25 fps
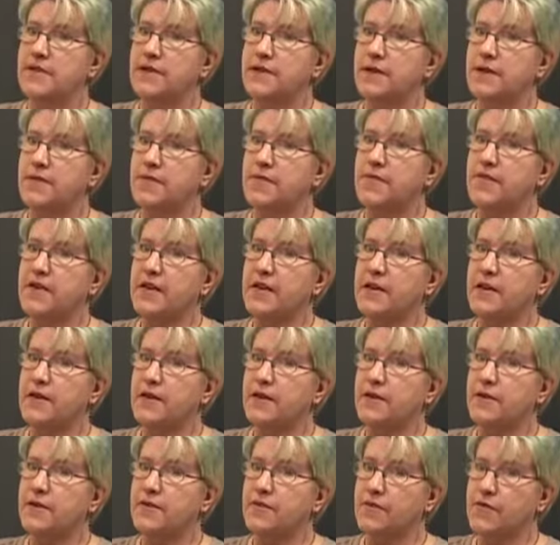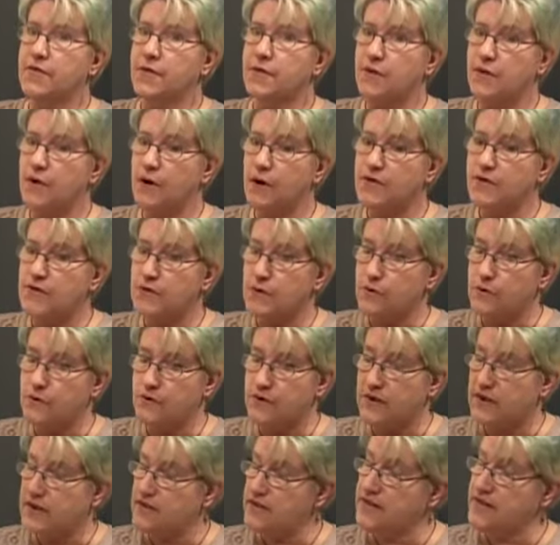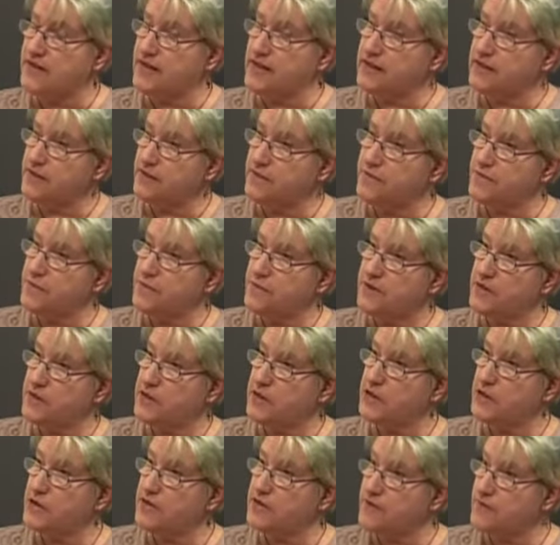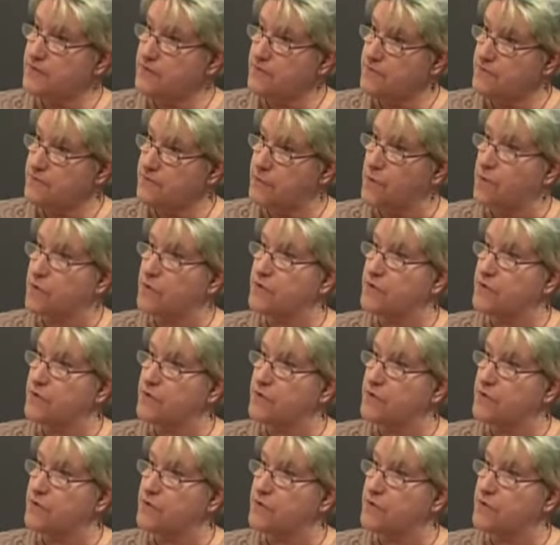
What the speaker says: There are also contact information for